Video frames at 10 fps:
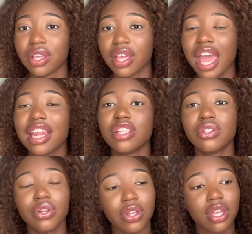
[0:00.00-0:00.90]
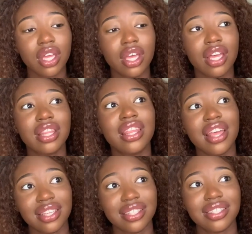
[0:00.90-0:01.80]
And it took
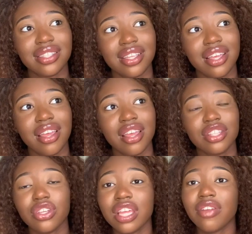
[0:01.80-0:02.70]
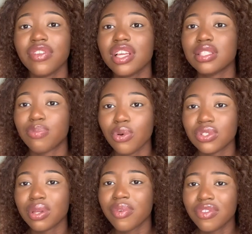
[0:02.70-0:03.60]
this to even expose
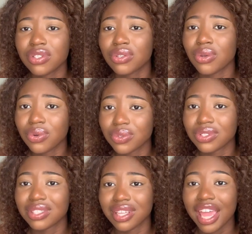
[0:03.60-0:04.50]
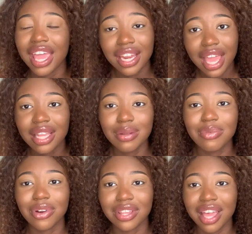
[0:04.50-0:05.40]
some of the schools in
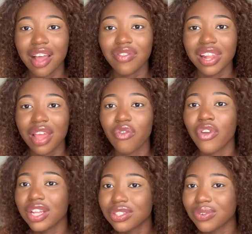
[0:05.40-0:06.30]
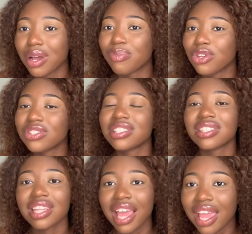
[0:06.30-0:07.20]
Edinburgh that have let racial abuse
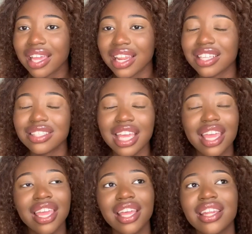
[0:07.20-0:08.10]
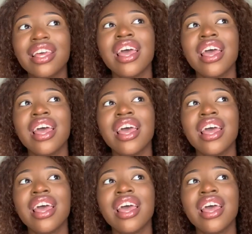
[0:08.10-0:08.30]
slide. It's taken